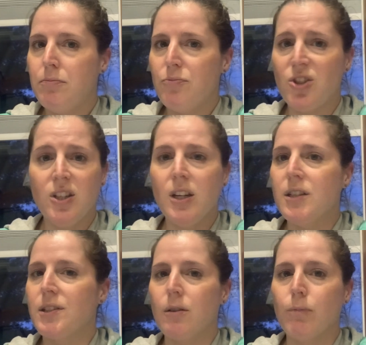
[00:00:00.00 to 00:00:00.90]
She
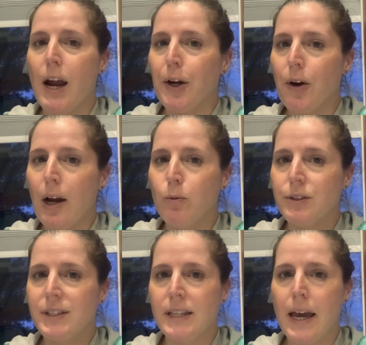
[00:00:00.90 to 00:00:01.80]
is a writer, I
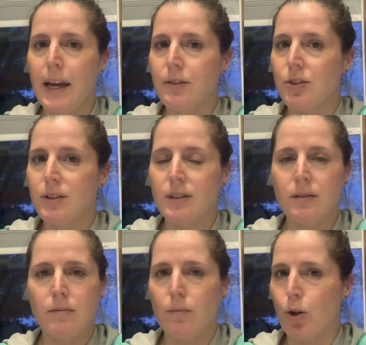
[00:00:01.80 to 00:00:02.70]
will say, just
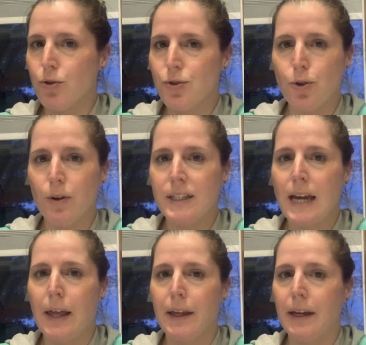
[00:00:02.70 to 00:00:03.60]
her
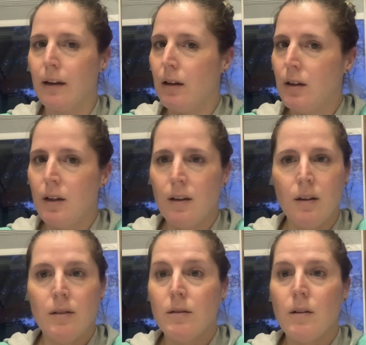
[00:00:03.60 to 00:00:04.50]
storytelling,
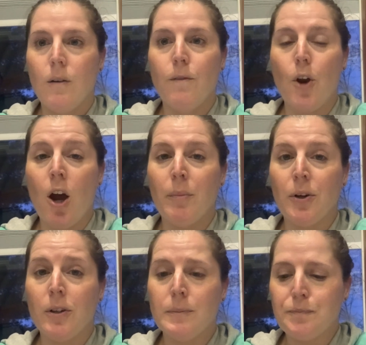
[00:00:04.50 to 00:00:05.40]

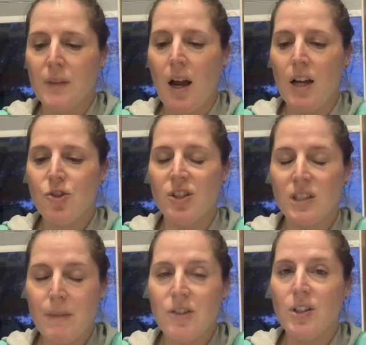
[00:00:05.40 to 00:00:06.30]
phenomenal. She
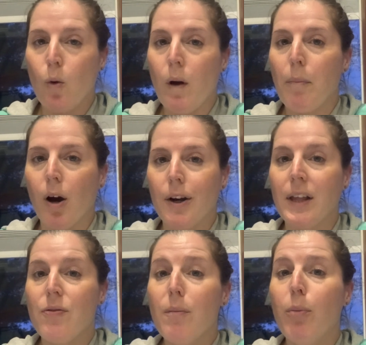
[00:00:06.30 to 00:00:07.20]
does mention at one part
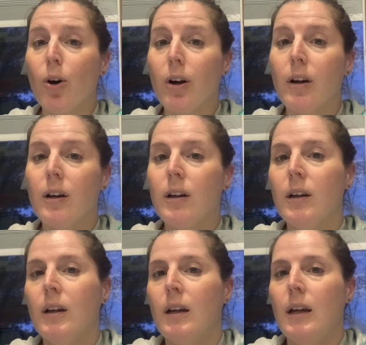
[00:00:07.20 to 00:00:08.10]
in the book
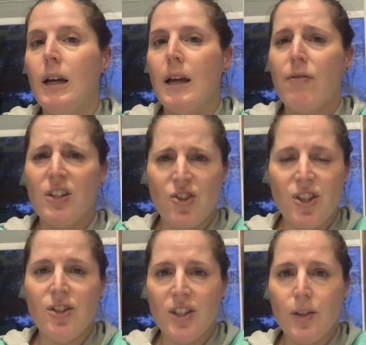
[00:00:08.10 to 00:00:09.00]
that she
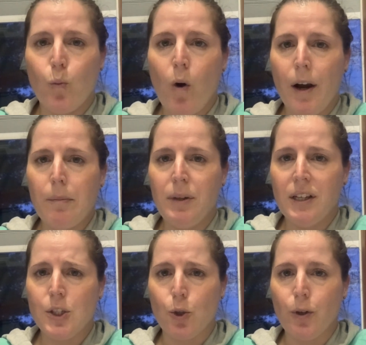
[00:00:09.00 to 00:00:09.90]
did want to be a
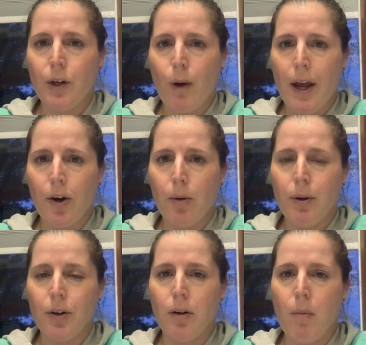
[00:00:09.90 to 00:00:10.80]
screenwriter,
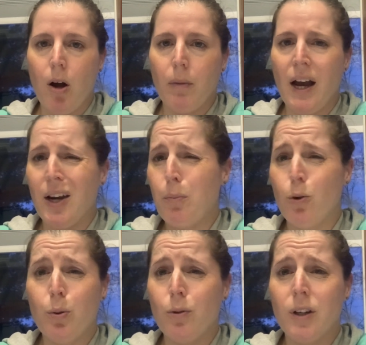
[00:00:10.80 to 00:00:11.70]
but her mom kind of
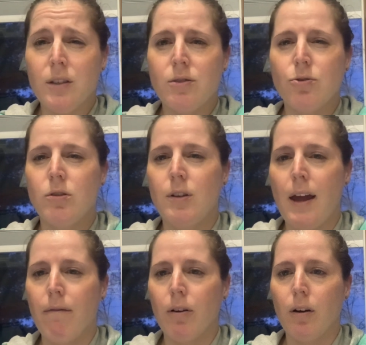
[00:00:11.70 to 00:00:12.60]
poo-pooed it, so she
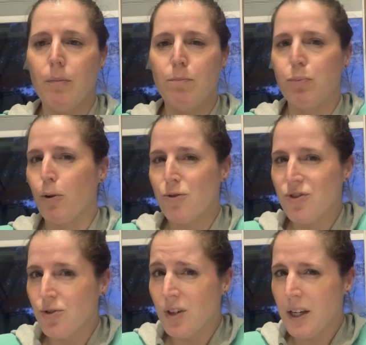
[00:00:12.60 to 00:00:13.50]
never
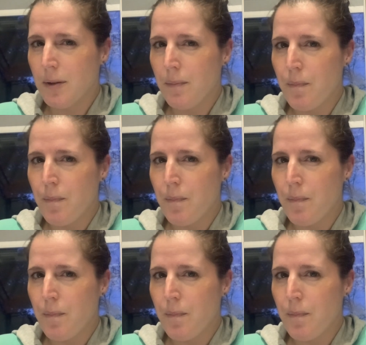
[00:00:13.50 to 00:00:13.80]
pursued it.